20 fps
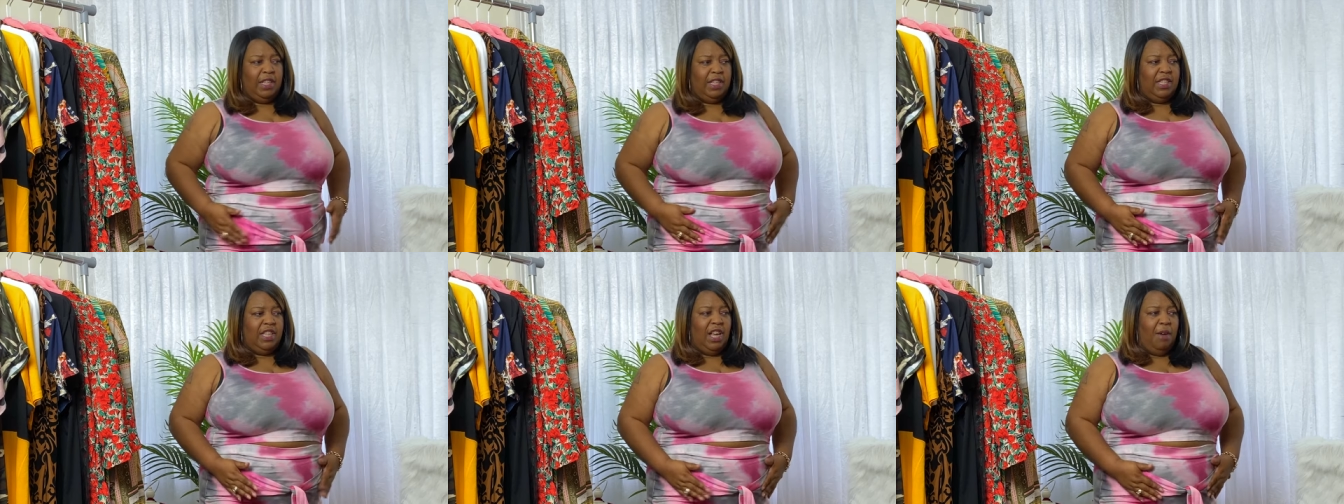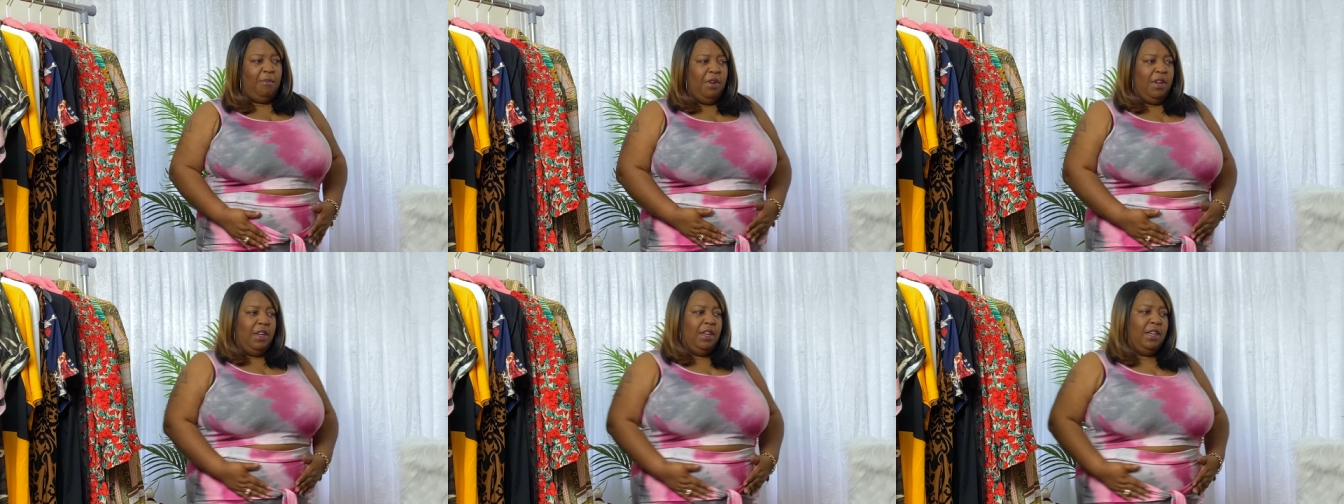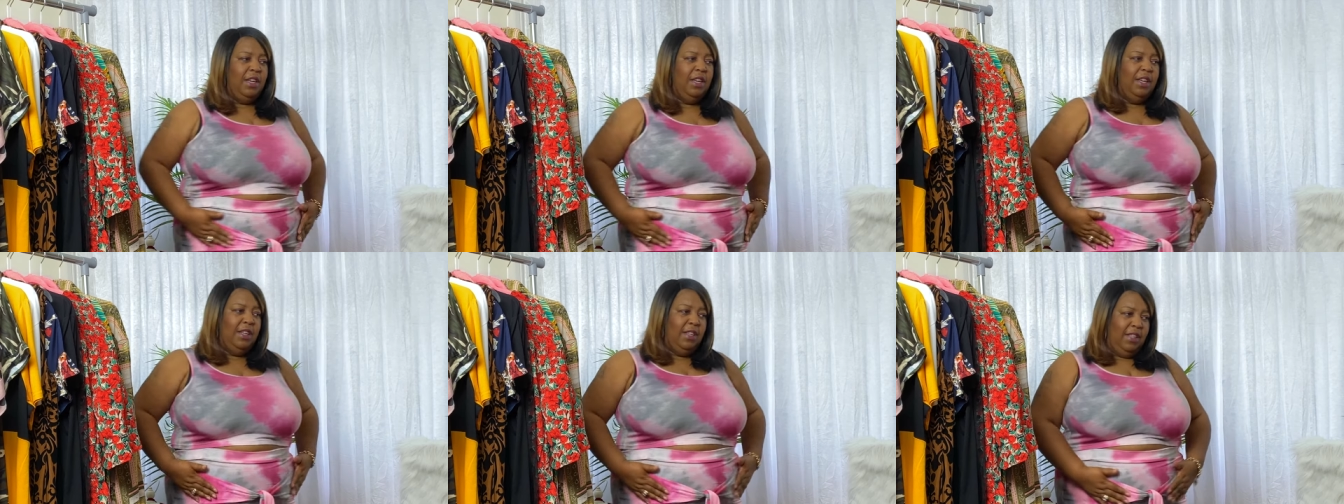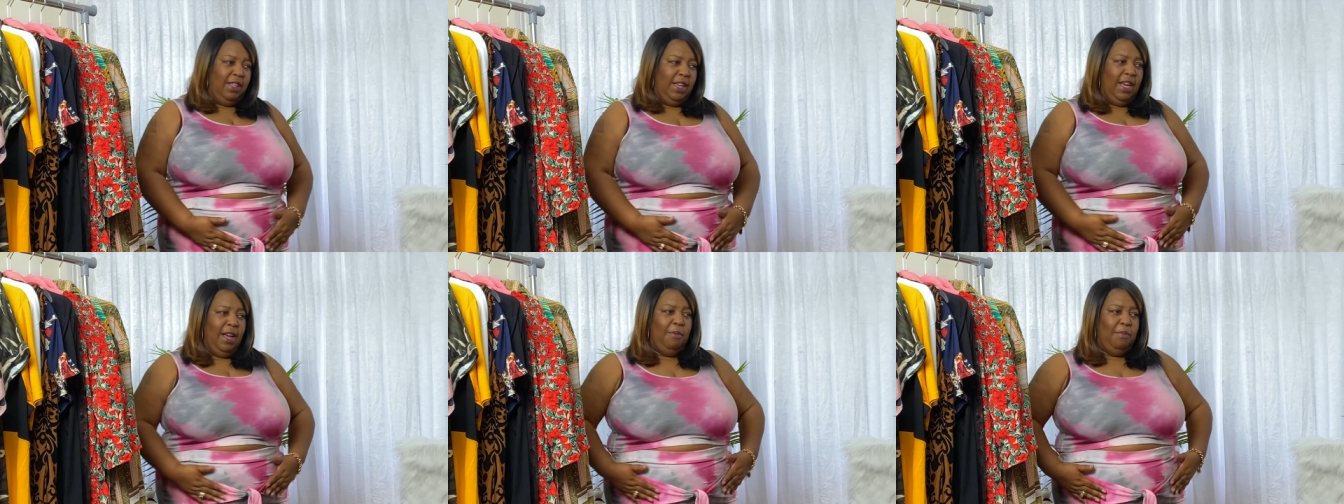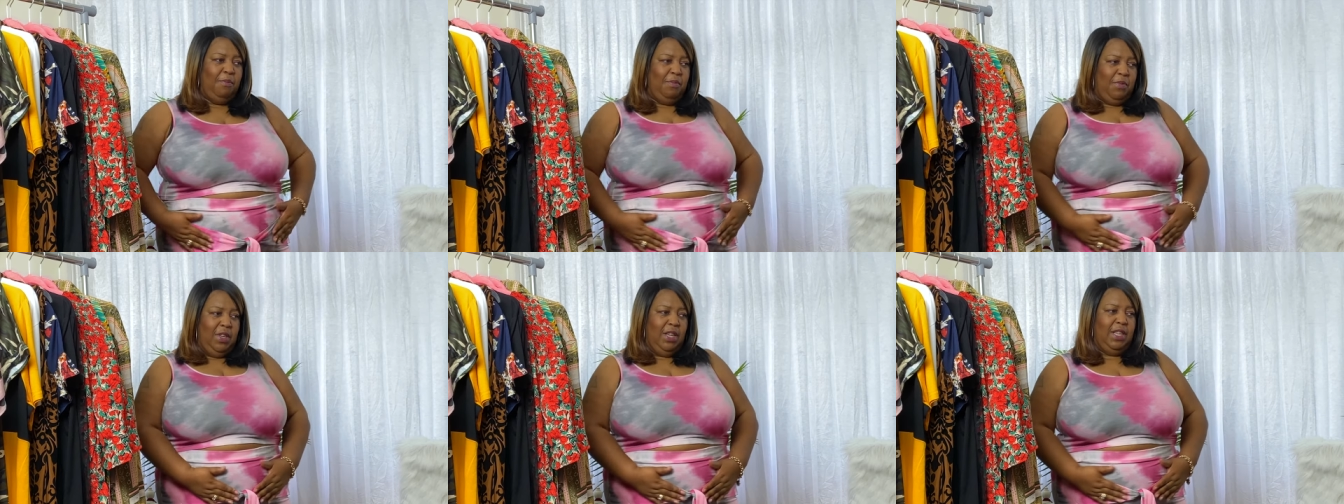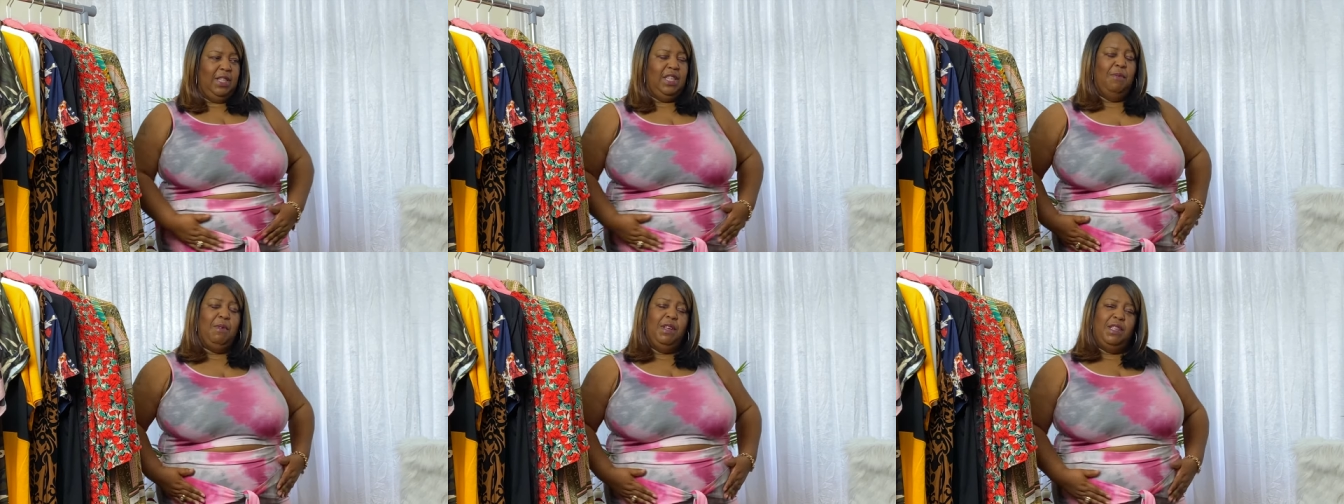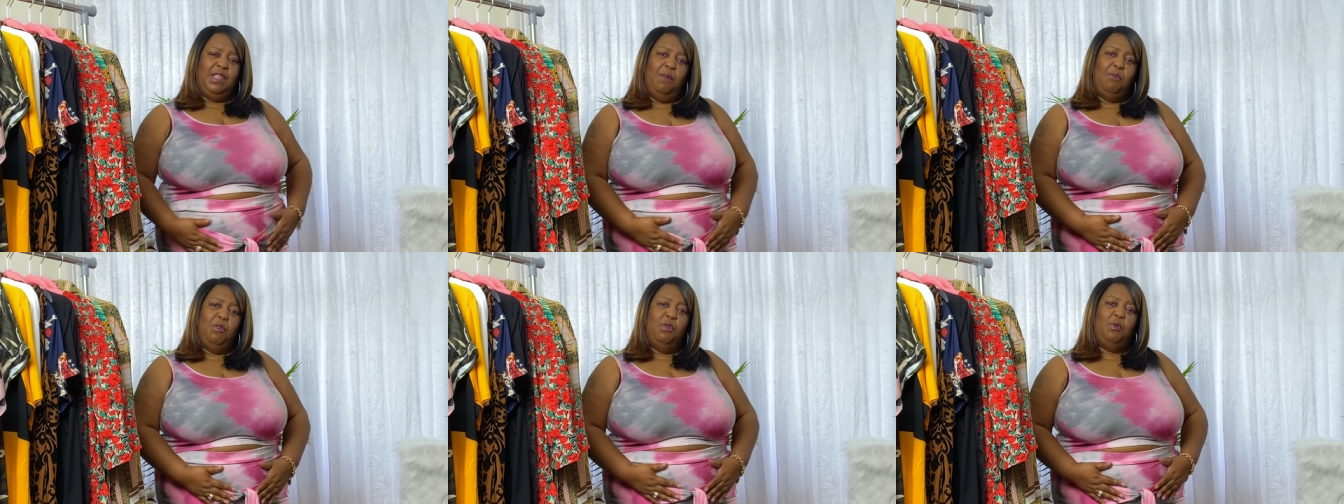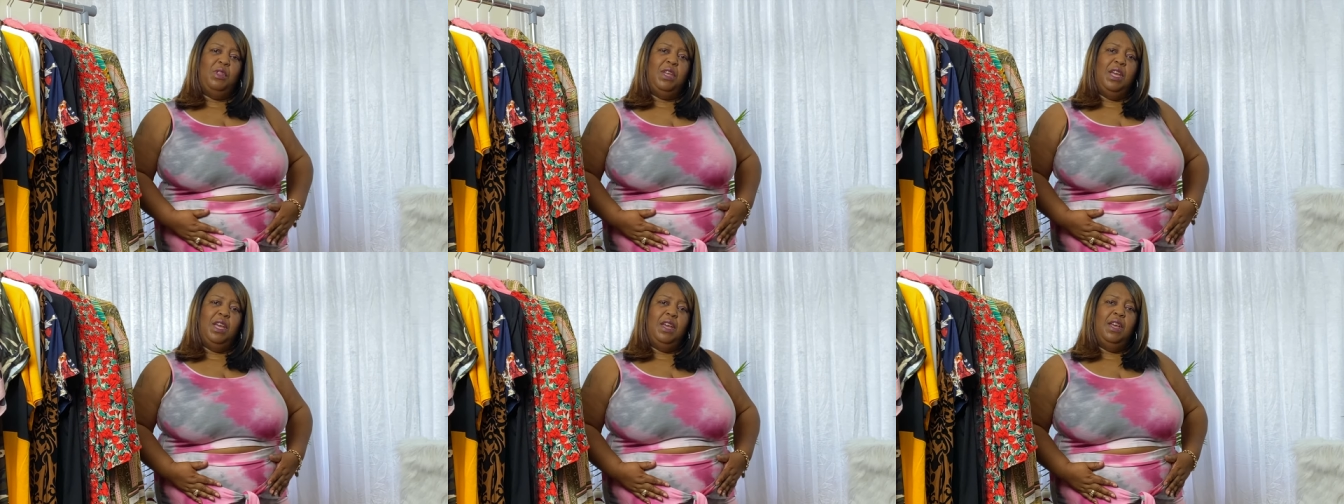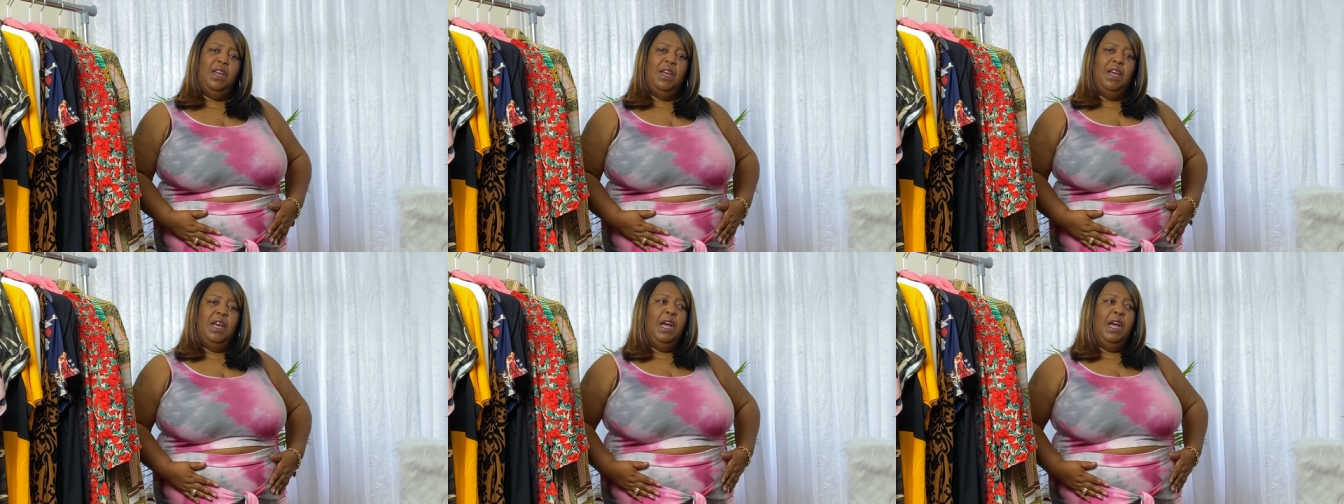stomach, yep, yeah, you can see my stomach with it.